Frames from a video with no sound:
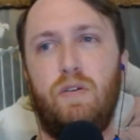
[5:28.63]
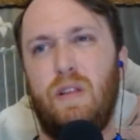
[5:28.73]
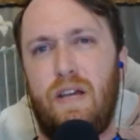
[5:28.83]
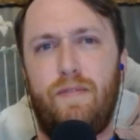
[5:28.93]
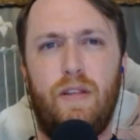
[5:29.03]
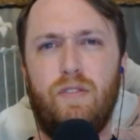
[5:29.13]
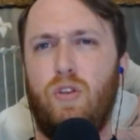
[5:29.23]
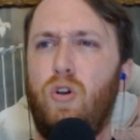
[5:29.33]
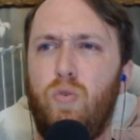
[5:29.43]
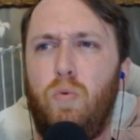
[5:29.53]
A lot of it is
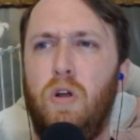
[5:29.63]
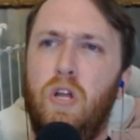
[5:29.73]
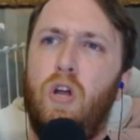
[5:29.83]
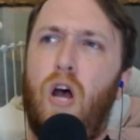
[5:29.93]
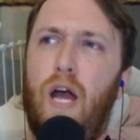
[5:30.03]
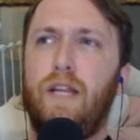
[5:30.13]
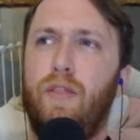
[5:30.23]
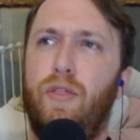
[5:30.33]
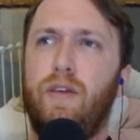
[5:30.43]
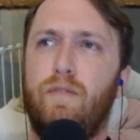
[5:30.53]
oh, I
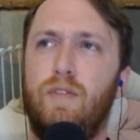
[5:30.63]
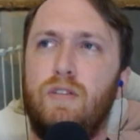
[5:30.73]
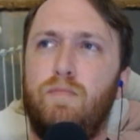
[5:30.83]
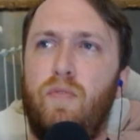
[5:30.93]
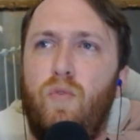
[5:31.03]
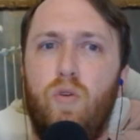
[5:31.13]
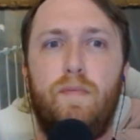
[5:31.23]
didn't think of this before,